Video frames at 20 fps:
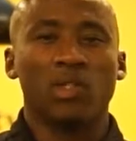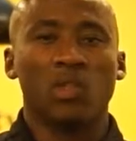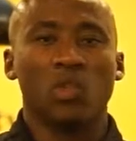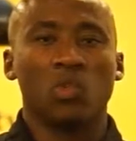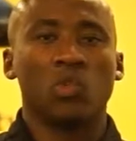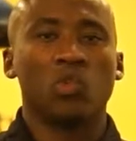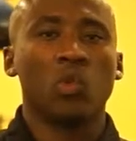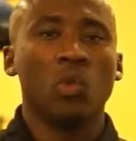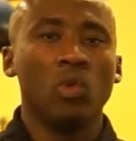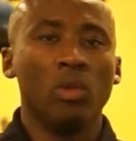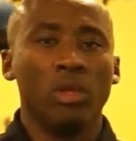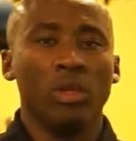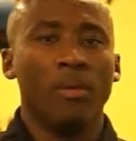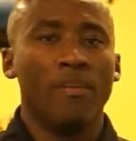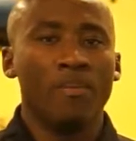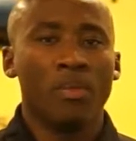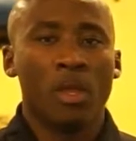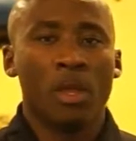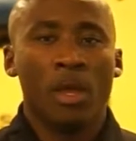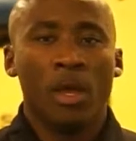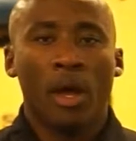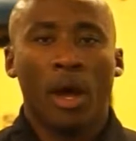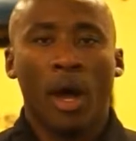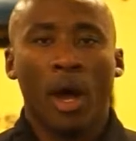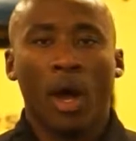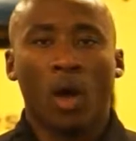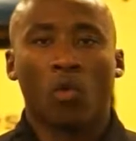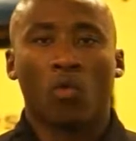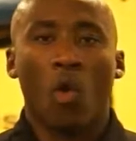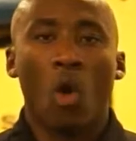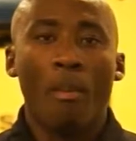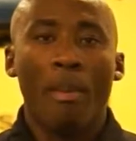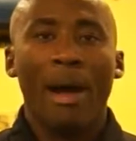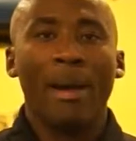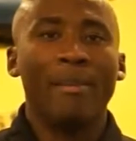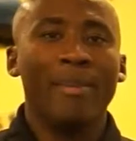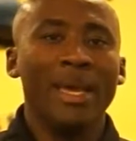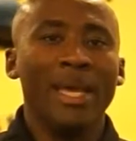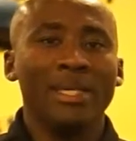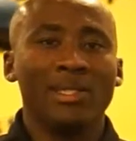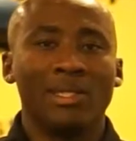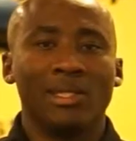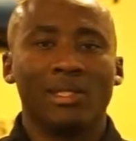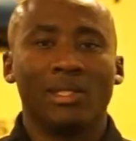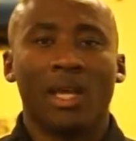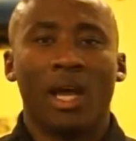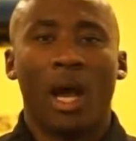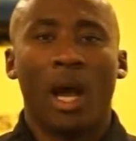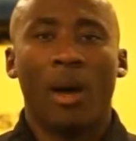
to truly grow my business.